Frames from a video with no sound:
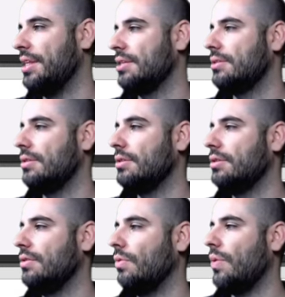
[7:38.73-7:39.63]
this
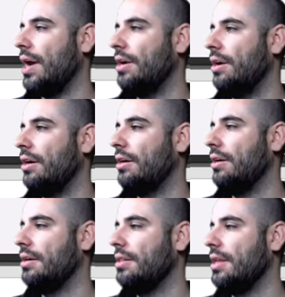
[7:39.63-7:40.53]
wider
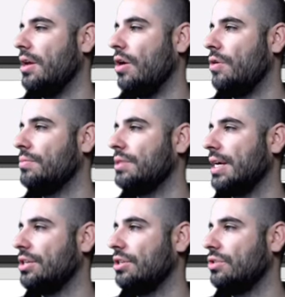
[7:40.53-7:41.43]
the home
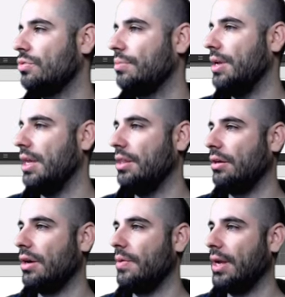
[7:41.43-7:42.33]
sections will be the
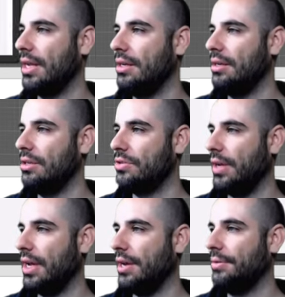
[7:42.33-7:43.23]
growing and
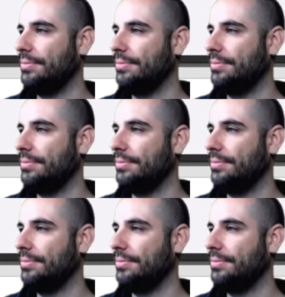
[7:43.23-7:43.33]
shrinking.